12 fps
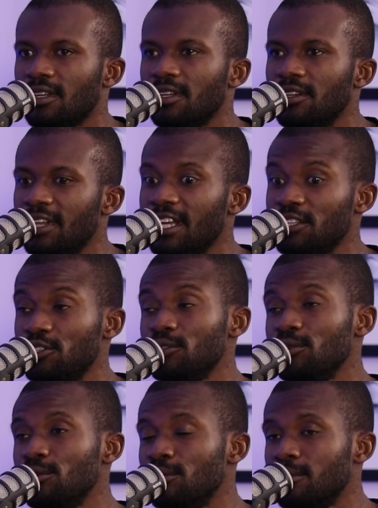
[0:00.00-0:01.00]
that
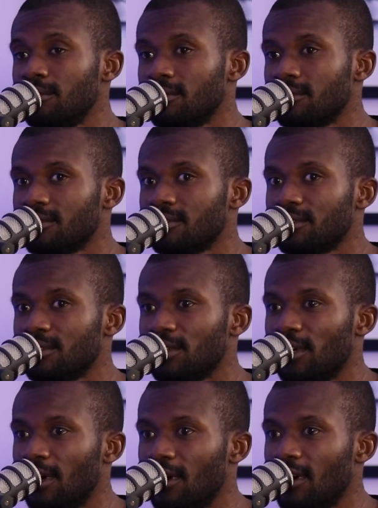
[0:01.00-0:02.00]
you
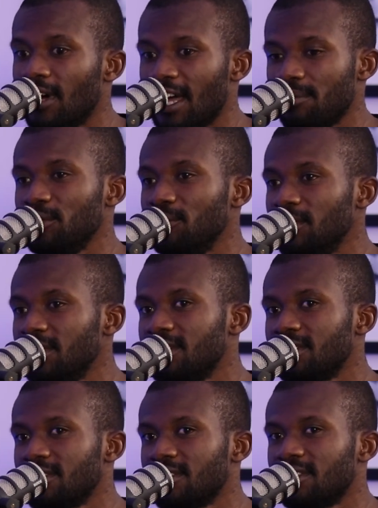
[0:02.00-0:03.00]
are happy with.